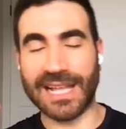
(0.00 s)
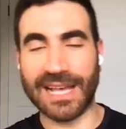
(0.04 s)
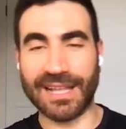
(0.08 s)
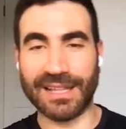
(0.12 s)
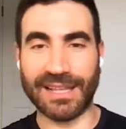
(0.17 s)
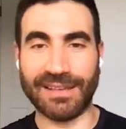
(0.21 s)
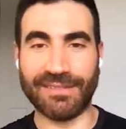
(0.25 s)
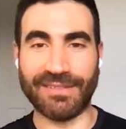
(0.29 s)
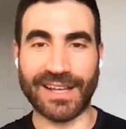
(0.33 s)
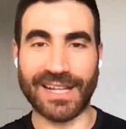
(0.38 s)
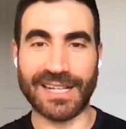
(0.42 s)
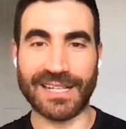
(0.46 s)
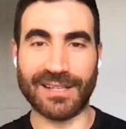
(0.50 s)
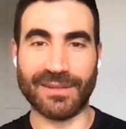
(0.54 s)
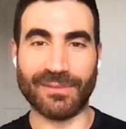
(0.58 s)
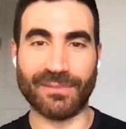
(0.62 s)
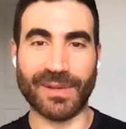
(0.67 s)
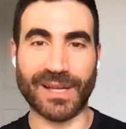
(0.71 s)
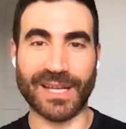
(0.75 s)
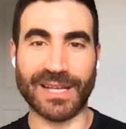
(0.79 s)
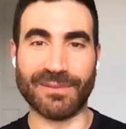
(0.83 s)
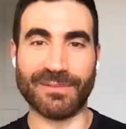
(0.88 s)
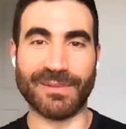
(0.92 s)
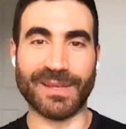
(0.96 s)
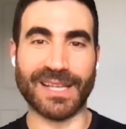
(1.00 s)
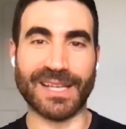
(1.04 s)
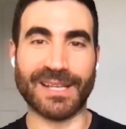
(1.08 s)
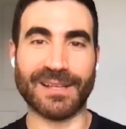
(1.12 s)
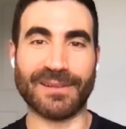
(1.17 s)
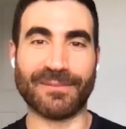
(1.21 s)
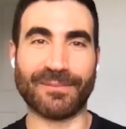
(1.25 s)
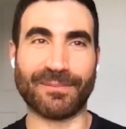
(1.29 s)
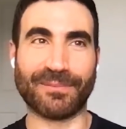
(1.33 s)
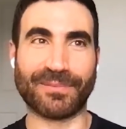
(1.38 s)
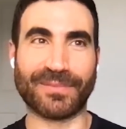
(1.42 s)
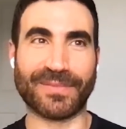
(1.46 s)
now they've had the baby,
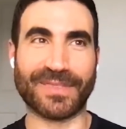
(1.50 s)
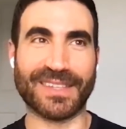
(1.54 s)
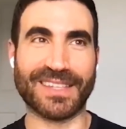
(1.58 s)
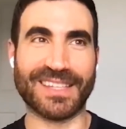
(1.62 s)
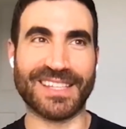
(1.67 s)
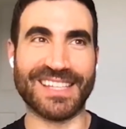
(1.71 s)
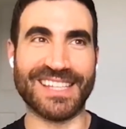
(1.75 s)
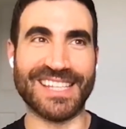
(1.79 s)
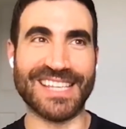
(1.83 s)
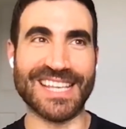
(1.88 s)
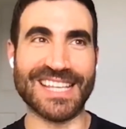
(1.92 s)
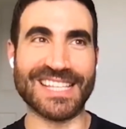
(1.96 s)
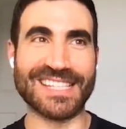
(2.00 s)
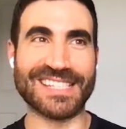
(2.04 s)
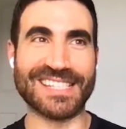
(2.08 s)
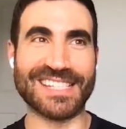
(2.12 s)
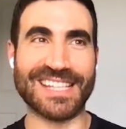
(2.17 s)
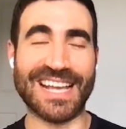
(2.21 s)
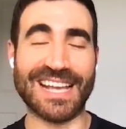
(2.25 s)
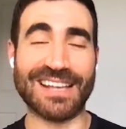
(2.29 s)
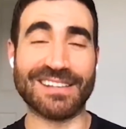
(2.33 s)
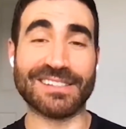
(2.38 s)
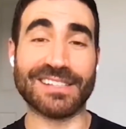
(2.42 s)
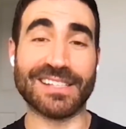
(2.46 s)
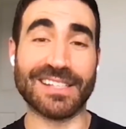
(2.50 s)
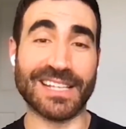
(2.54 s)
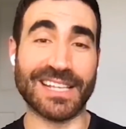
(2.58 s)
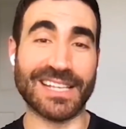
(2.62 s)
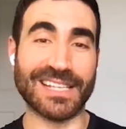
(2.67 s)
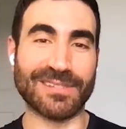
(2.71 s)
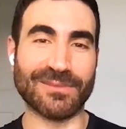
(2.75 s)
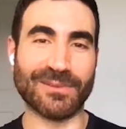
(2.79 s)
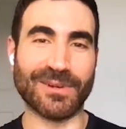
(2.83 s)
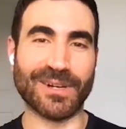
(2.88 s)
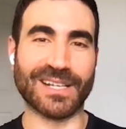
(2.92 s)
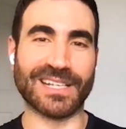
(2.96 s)
the ins and outs, and
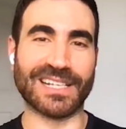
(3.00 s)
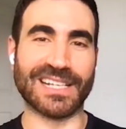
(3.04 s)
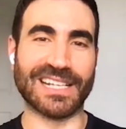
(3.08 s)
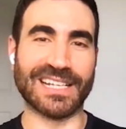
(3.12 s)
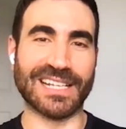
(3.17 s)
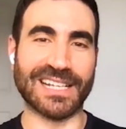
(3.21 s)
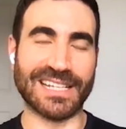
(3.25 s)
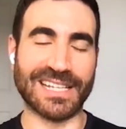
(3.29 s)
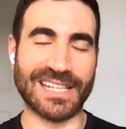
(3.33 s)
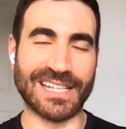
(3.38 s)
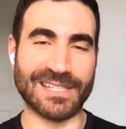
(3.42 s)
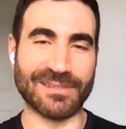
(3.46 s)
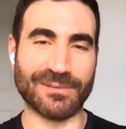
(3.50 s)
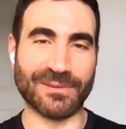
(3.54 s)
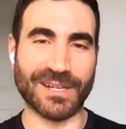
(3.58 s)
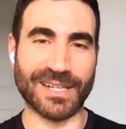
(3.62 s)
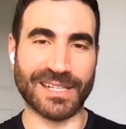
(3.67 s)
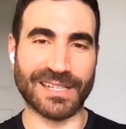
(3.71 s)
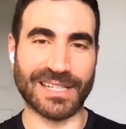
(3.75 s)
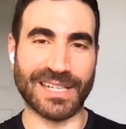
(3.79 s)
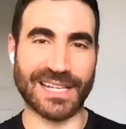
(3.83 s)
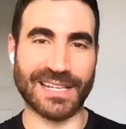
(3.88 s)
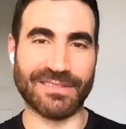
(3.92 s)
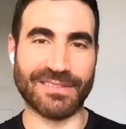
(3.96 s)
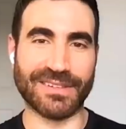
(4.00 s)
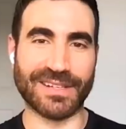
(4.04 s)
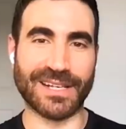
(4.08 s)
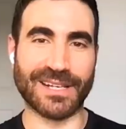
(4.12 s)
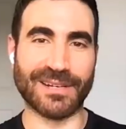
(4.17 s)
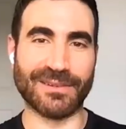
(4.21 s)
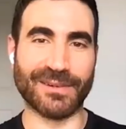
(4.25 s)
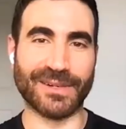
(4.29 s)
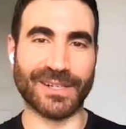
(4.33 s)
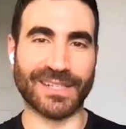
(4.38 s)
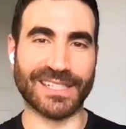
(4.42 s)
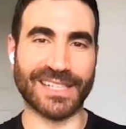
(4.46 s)
his work and his work life and
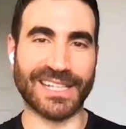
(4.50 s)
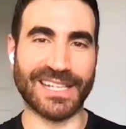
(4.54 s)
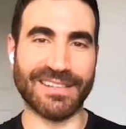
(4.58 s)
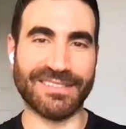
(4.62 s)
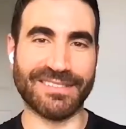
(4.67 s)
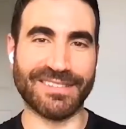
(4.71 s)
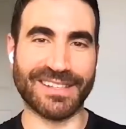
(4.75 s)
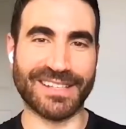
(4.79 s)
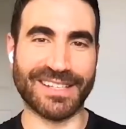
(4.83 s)
her work life.